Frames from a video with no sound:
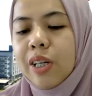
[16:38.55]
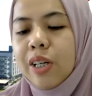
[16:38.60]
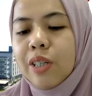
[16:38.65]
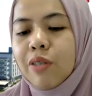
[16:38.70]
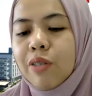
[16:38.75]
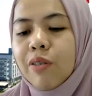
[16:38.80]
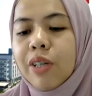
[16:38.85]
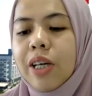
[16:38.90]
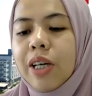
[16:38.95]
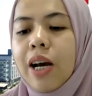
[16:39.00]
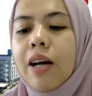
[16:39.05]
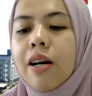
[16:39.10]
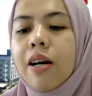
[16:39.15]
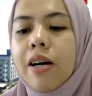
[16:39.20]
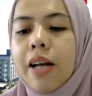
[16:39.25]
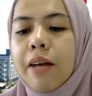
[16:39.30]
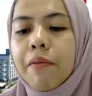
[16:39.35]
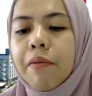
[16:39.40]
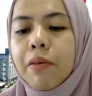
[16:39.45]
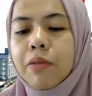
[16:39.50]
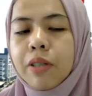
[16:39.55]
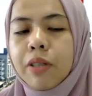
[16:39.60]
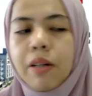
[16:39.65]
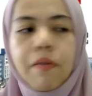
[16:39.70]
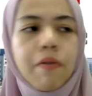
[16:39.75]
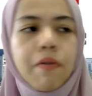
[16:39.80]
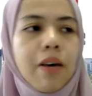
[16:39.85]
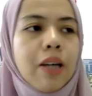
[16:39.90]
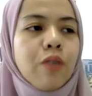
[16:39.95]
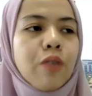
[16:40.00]
So the other name of
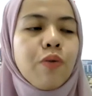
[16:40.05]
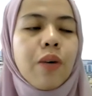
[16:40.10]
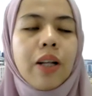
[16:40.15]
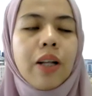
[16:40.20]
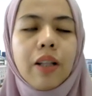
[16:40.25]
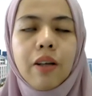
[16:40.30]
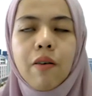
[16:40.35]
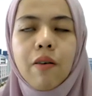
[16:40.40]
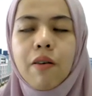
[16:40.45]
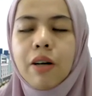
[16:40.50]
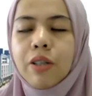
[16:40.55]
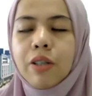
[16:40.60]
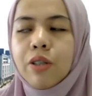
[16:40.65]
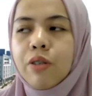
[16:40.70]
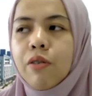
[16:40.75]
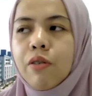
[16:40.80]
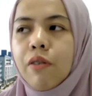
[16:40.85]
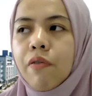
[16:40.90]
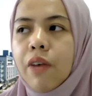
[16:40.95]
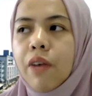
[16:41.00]
salvage value or residual